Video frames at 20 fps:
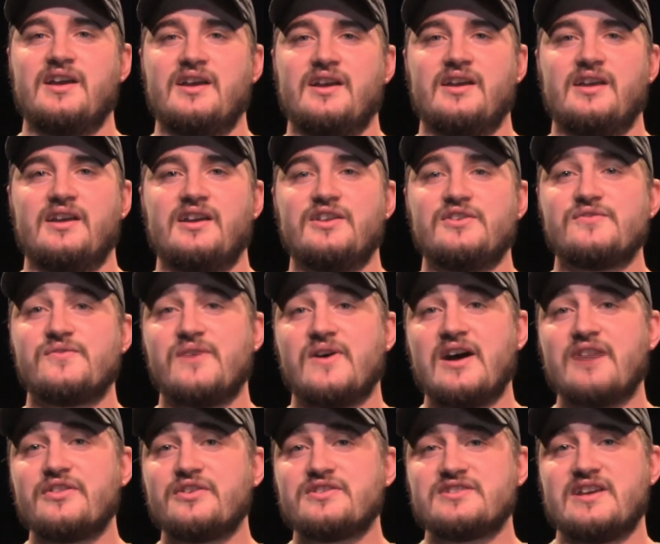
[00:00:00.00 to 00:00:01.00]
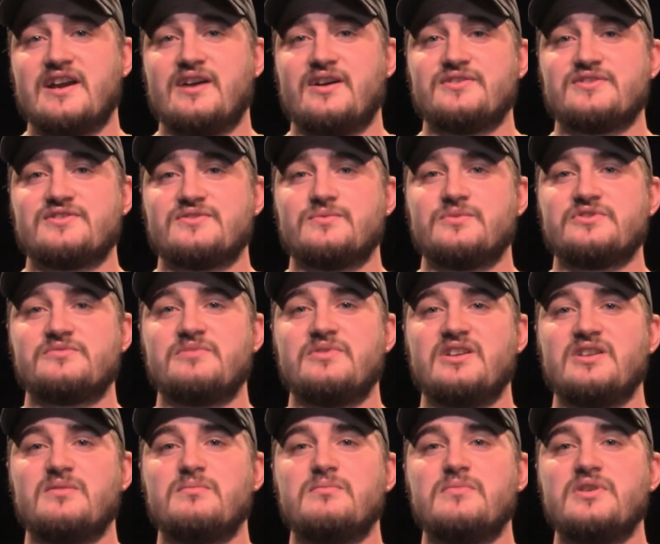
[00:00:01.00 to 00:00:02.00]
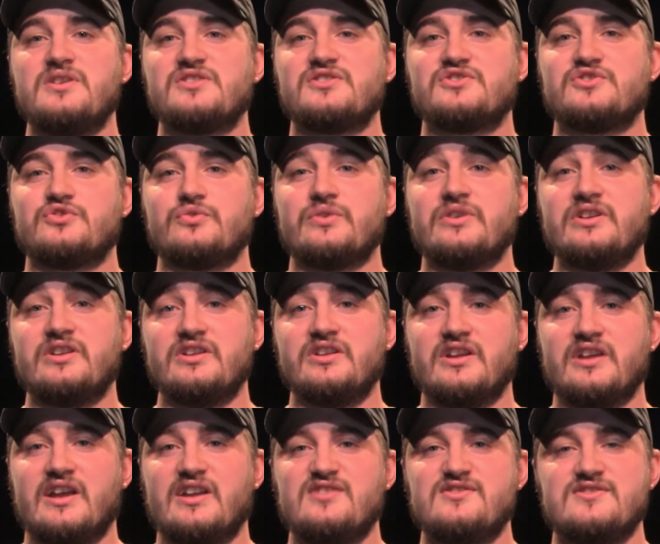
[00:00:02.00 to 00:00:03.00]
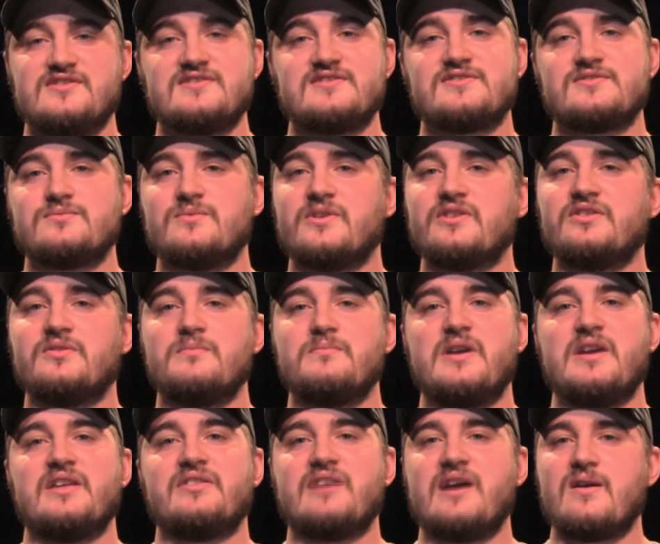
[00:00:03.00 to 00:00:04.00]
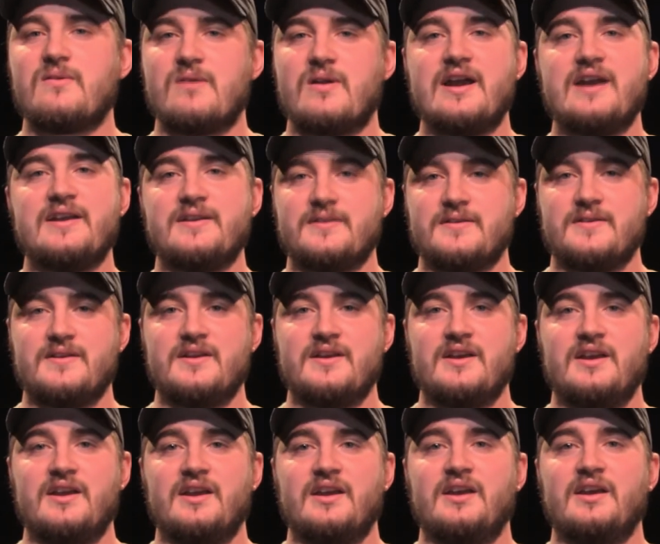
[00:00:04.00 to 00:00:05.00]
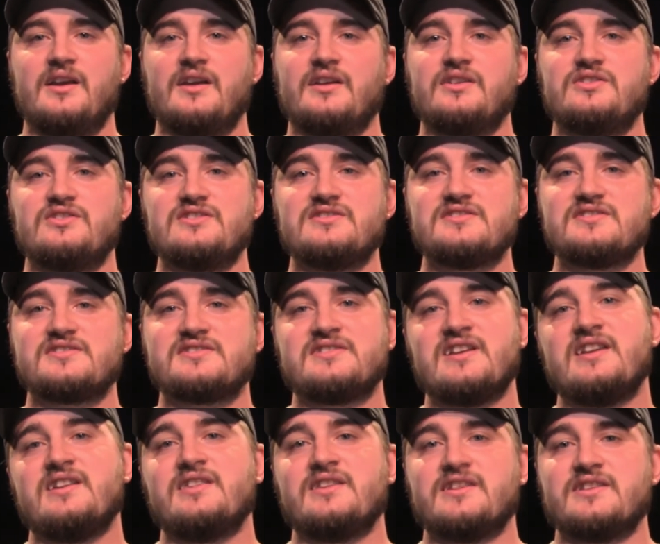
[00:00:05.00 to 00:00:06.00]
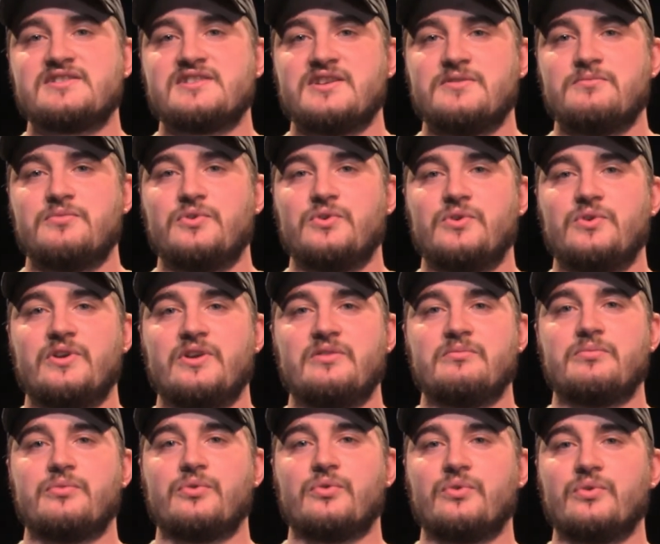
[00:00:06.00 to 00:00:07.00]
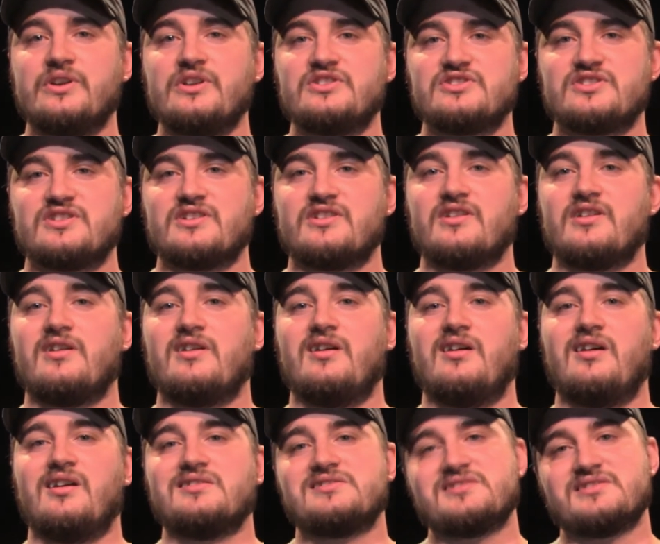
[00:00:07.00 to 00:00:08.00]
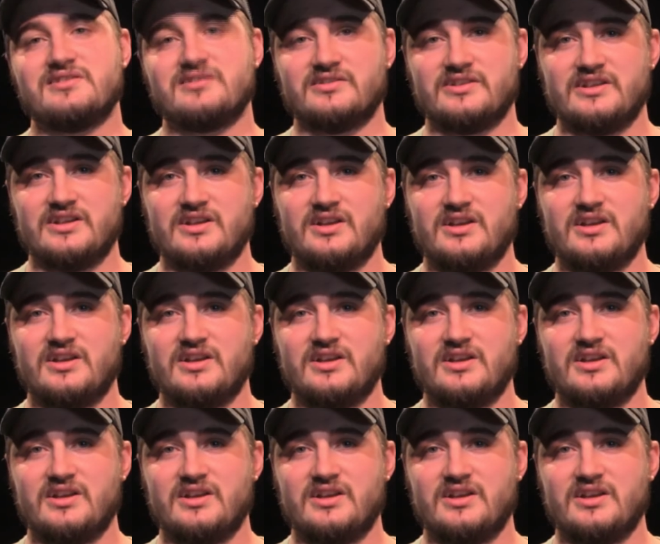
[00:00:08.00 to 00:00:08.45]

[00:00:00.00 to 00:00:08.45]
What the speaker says: His Father's house was being mistreated, and Jesus wanted to make that right. Jesus stayed in the temple and preached constantly.